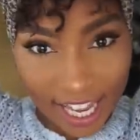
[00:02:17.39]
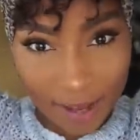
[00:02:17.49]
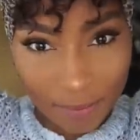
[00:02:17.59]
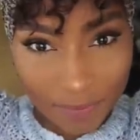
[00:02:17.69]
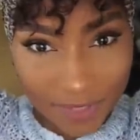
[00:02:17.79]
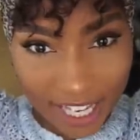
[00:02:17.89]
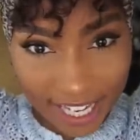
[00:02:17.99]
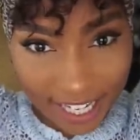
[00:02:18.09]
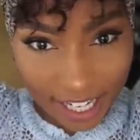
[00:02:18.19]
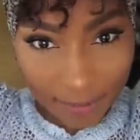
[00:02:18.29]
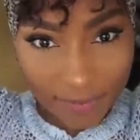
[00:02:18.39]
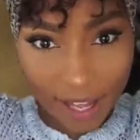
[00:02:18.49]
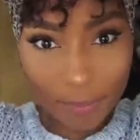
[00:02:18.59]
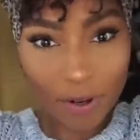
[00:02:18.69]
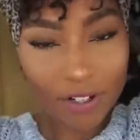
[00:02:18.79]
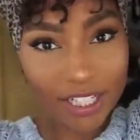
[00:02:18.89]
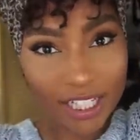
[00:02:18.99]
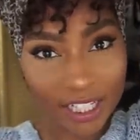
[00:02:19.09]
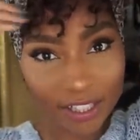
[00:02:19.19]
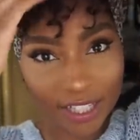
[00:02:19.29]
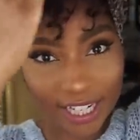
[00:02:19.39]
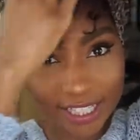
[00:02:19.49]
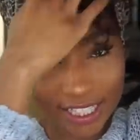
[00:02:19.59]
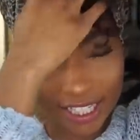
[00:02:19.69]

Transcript: and take up that ponytail that I